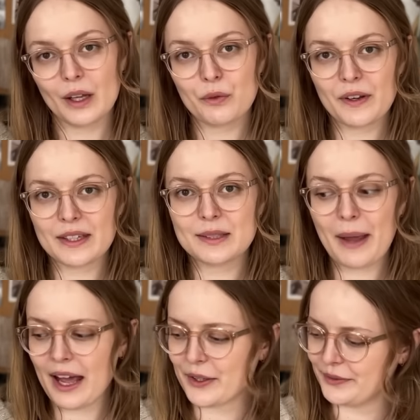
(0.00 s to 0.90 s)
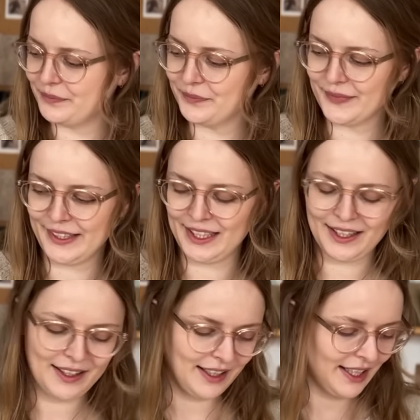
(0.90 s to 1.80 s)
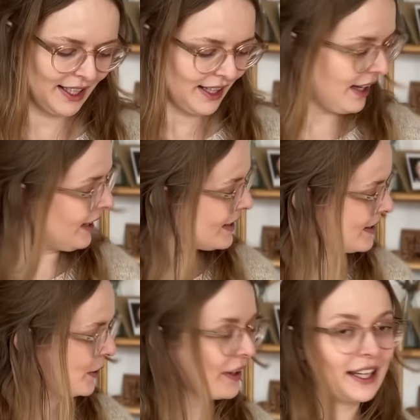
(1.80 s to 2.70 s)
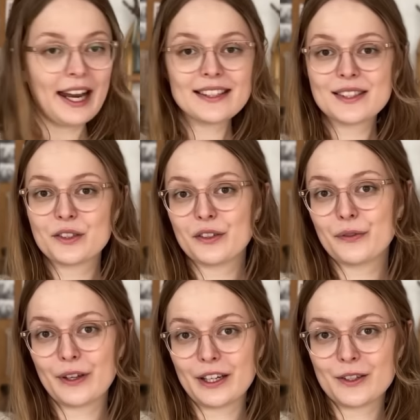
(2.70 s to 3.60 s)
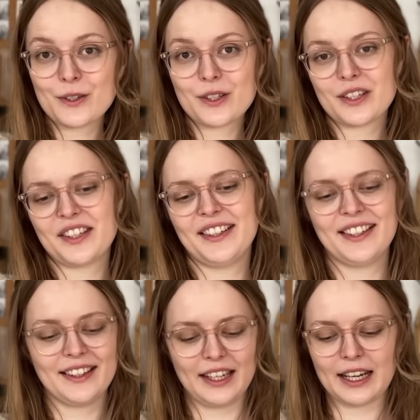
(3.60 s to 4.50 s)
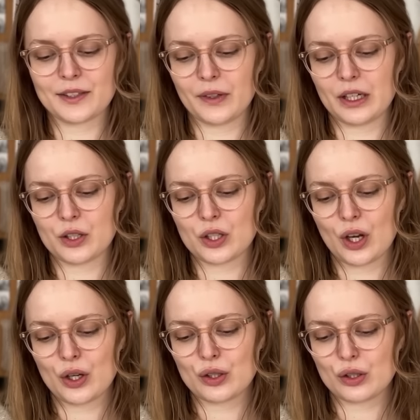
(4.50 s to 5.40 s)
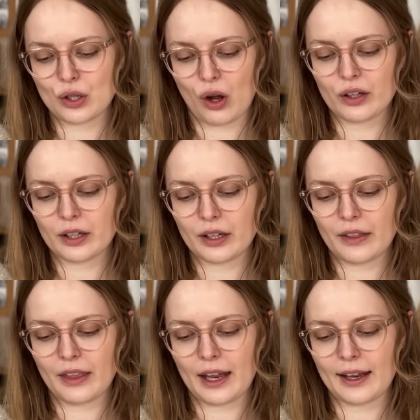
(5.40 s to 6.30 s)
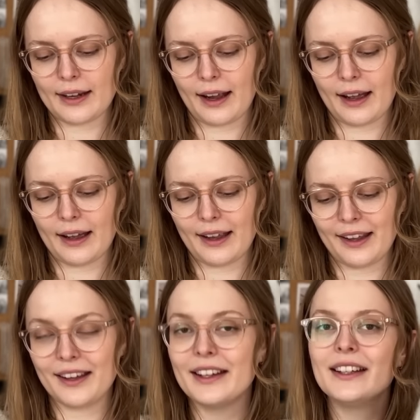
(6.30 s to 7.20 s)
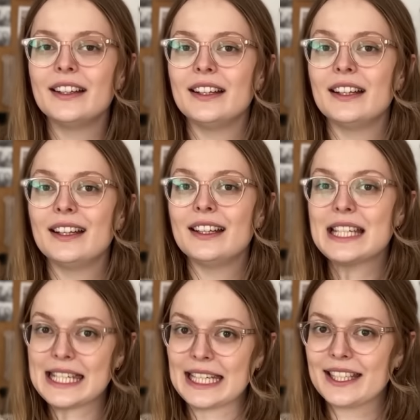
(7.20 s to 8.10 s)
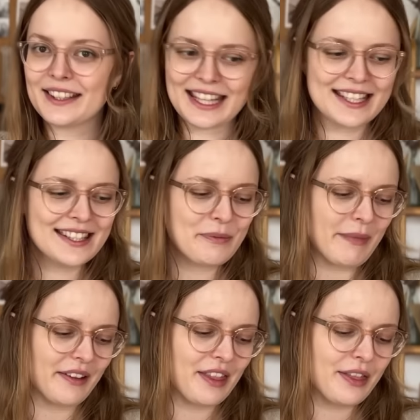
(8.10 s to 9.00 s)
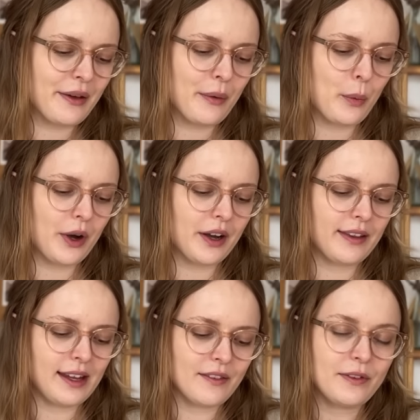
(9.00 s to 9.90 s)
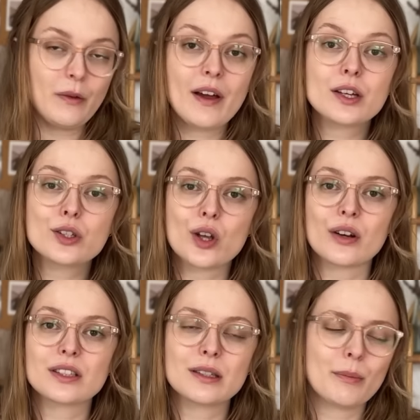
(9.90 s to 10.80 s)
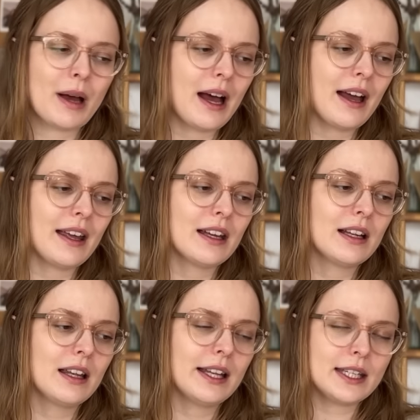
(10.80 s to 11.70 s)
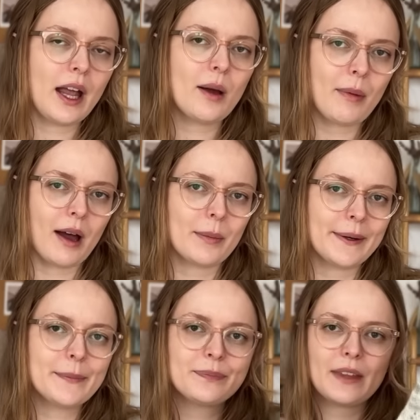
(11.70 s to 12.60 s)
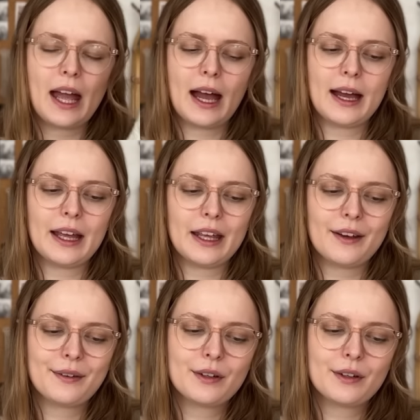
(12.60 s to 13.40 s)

for this pattern. So the next finished sock that I did this month were the Aviva socks by Lydia Rababa. I